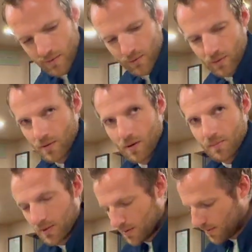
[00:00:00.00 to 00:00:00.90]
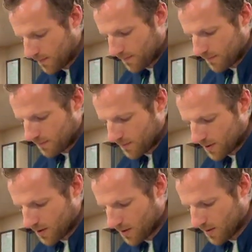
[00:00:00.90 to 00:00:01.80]
I've also got a piece of
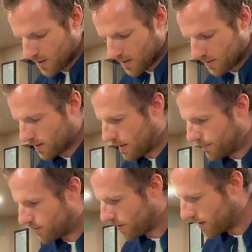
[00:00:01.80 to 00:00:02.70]
skirting here just to demonstrate